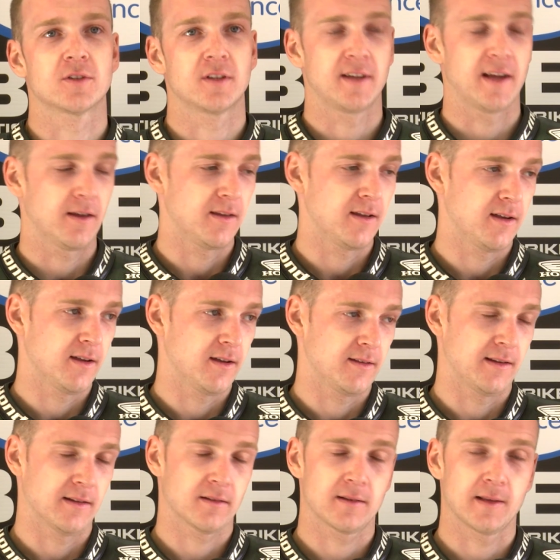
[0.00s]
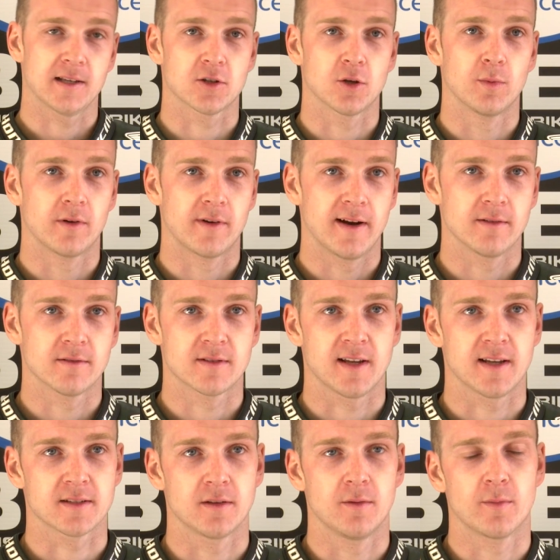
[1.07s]
to now the last couple of rounds,
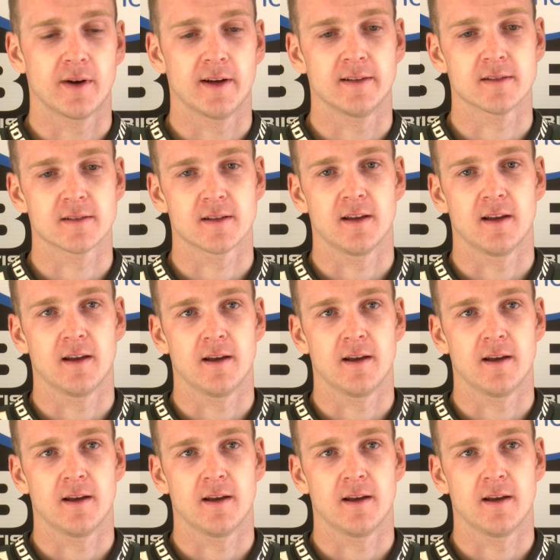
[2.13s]
Assen and Brands.